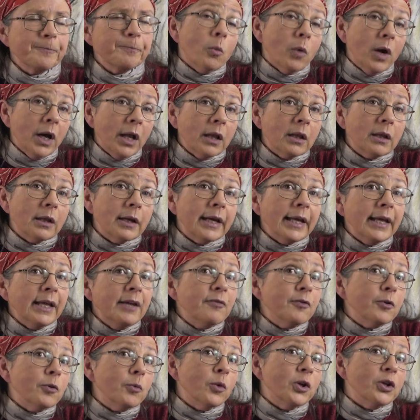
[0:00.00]
Well,
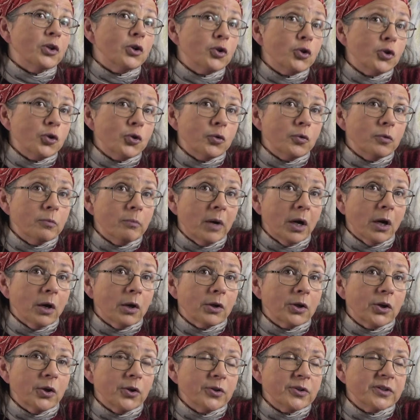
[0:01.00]
even with two
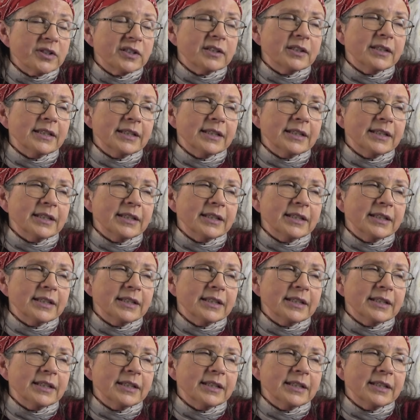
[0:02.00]
markers,